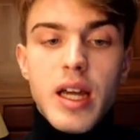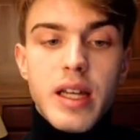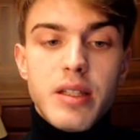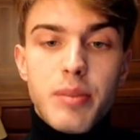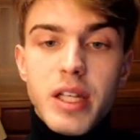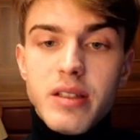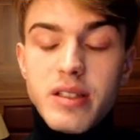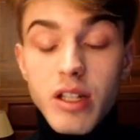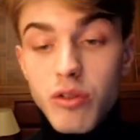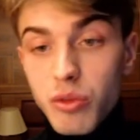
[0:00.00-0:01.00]
And he played
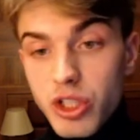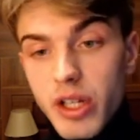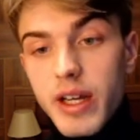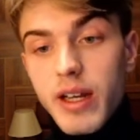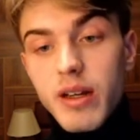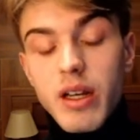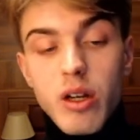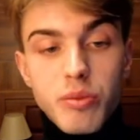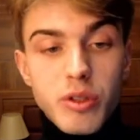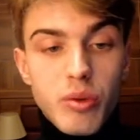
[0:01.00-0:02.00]
d7, which again
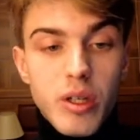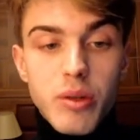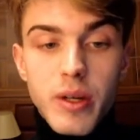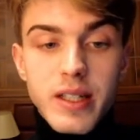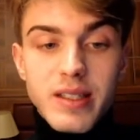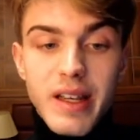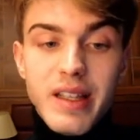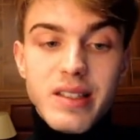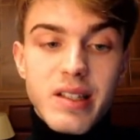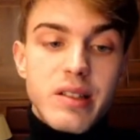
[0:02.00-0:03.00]
allowed me to equalize.
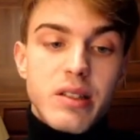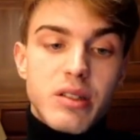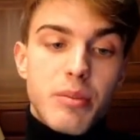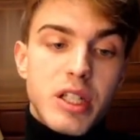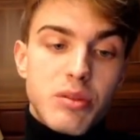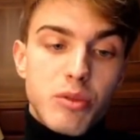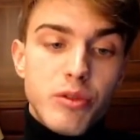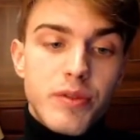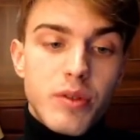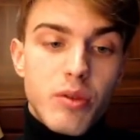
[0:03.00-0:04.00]
e6 is the best
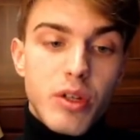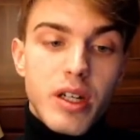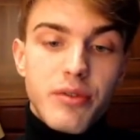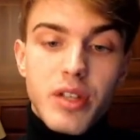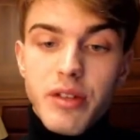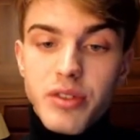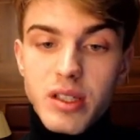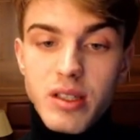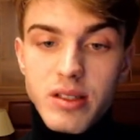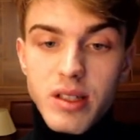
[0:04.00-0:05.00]
move. When after f
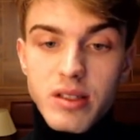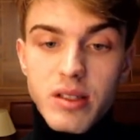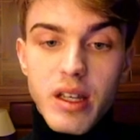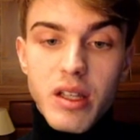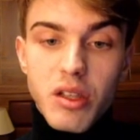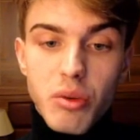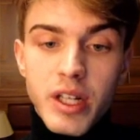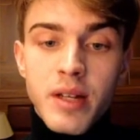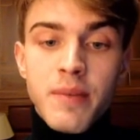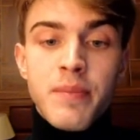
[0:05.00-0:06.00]
takes e6, king
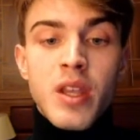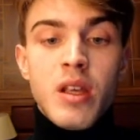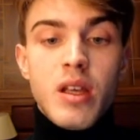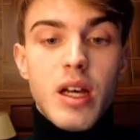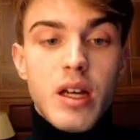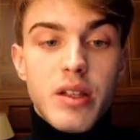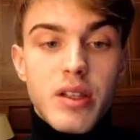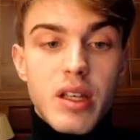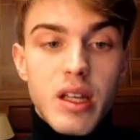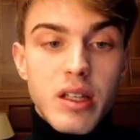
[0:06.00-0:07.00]
e3,
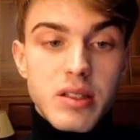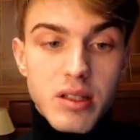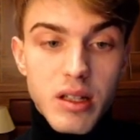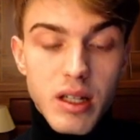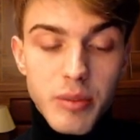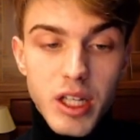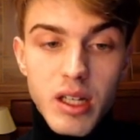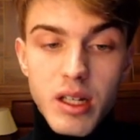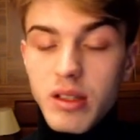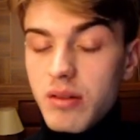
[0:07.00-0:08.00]
the king is coming
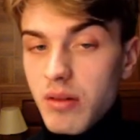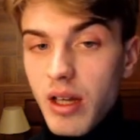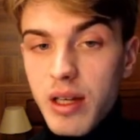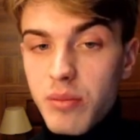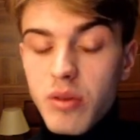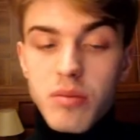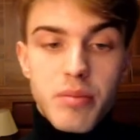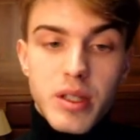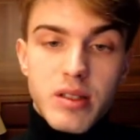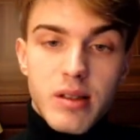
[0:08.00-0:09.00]
in, and I'm
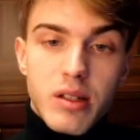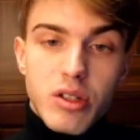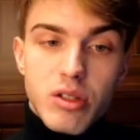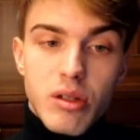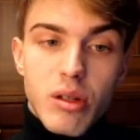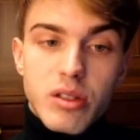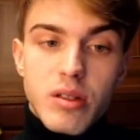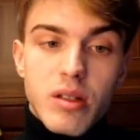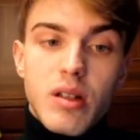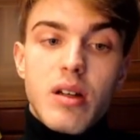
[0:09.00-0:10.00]
basically just
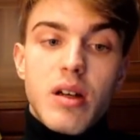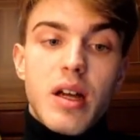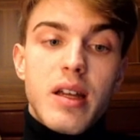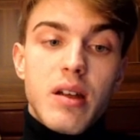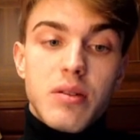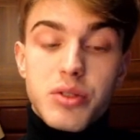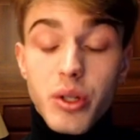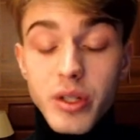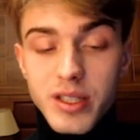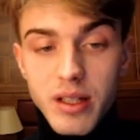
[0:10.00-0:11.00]
lost. I
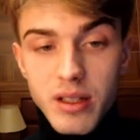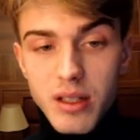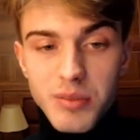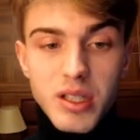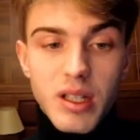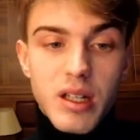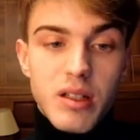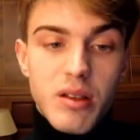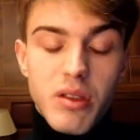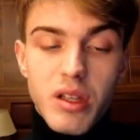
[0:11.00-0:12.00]
saw this idea, but I
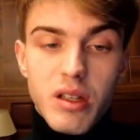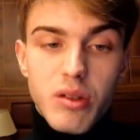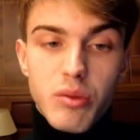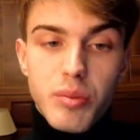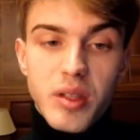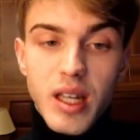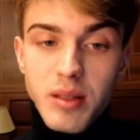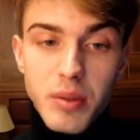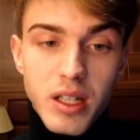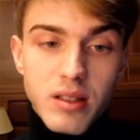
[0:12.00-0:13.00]
didn't think it would be
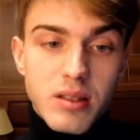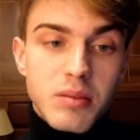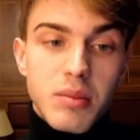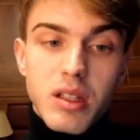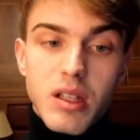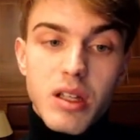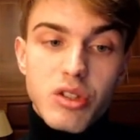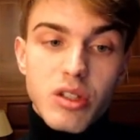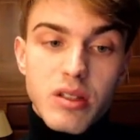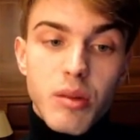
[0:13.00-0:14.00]
that bad. But the king
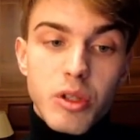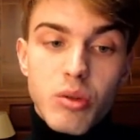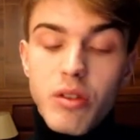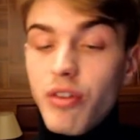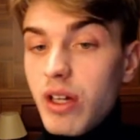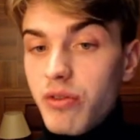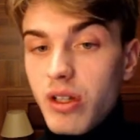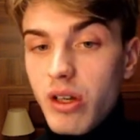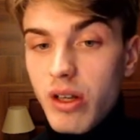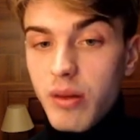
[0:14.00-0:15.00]
is just coming to
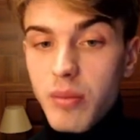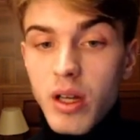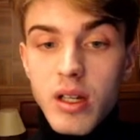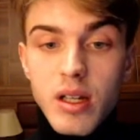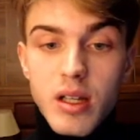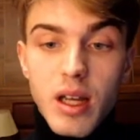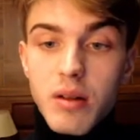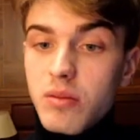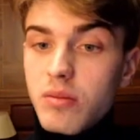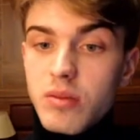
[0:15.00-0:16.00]
e5, and
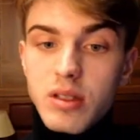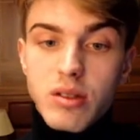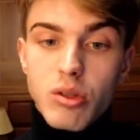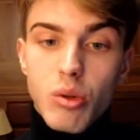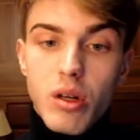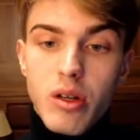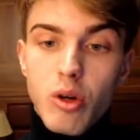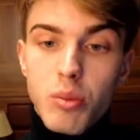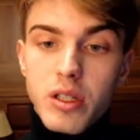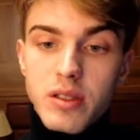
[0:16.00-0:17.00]
yeah, this is totally
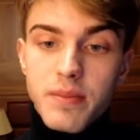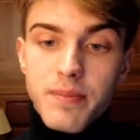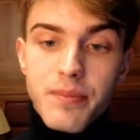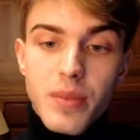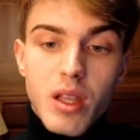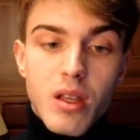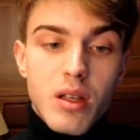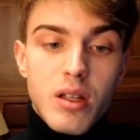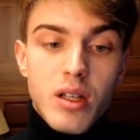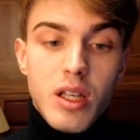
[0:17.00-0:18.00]
hopeless.
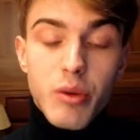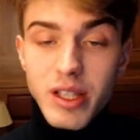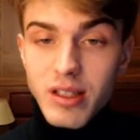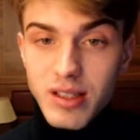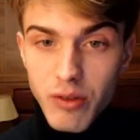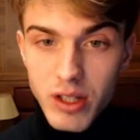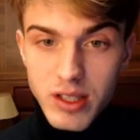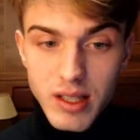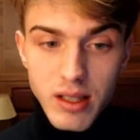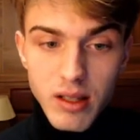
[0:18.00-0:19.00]
He went d7
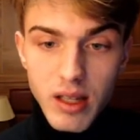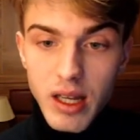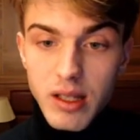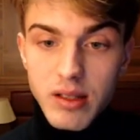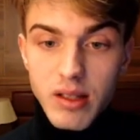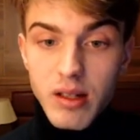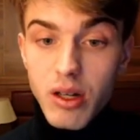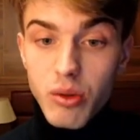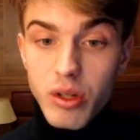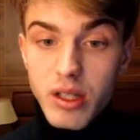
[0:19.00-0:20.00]
instead, and
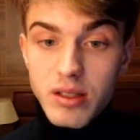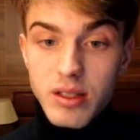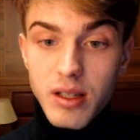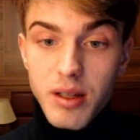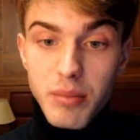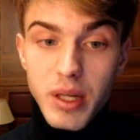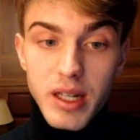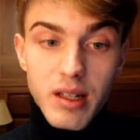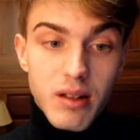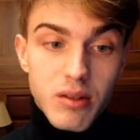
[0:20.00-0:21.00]
now it's
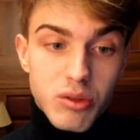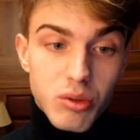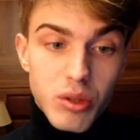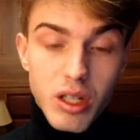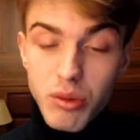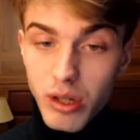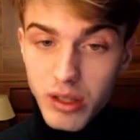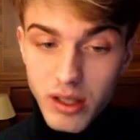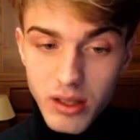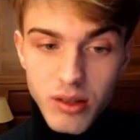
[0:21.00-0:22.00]
back to
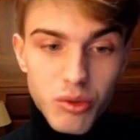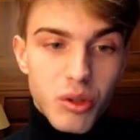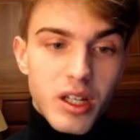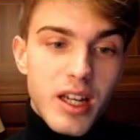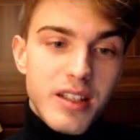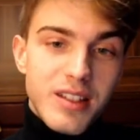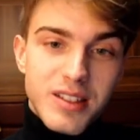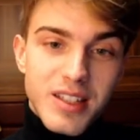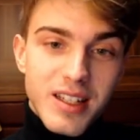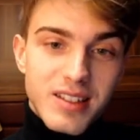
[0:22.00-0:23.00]
equality. Rook e8,
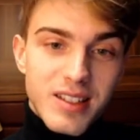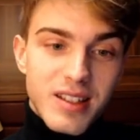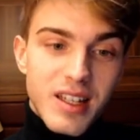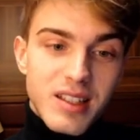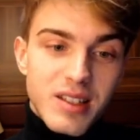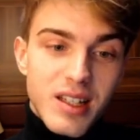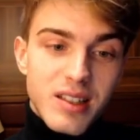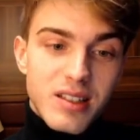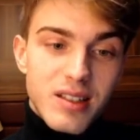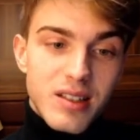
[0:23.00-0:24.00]
e6,
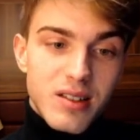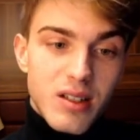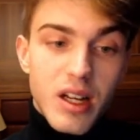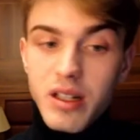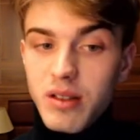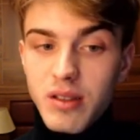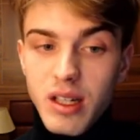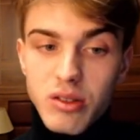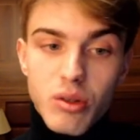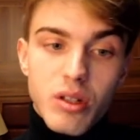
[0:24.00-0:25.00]
takes. He didn't
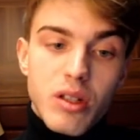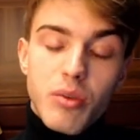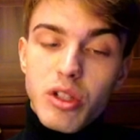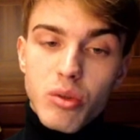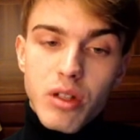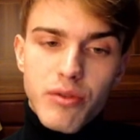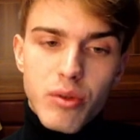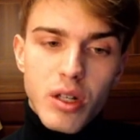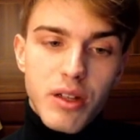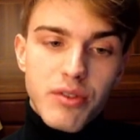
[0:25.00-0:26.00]
take, sorry. He went rook
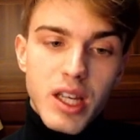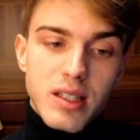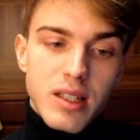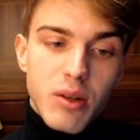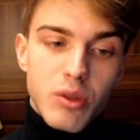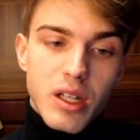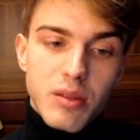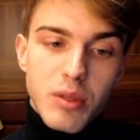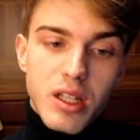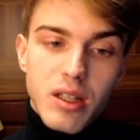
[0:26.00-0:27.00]
f4. If takes, I will
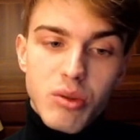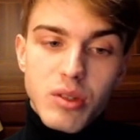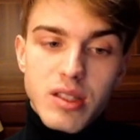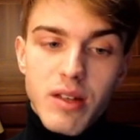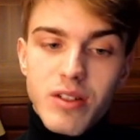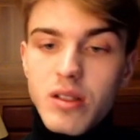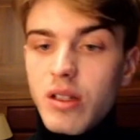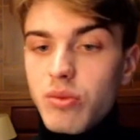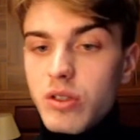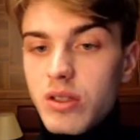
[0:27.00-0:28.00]
get my king to e7.
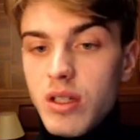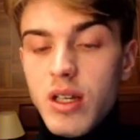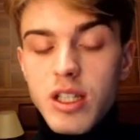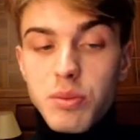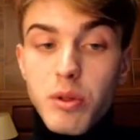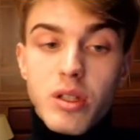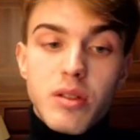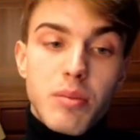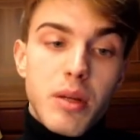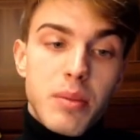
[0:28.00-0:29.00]
That was his
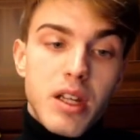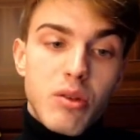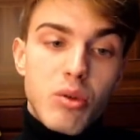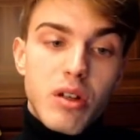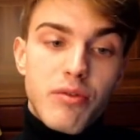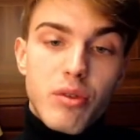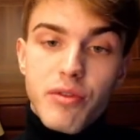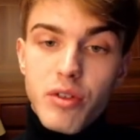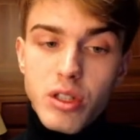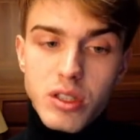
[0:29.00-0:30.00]
point by playing rook
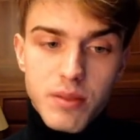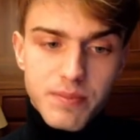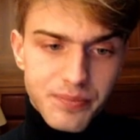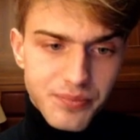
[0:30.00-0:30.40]
f4 first.